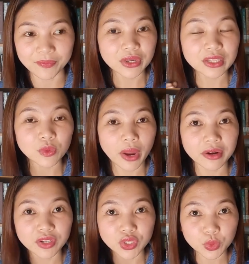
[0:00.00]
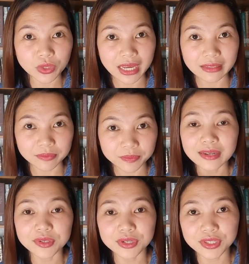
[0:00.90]
It's where the student
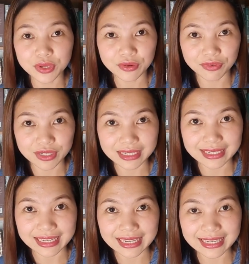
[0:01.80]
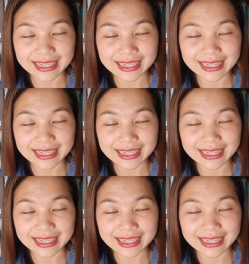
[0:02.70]
enters university.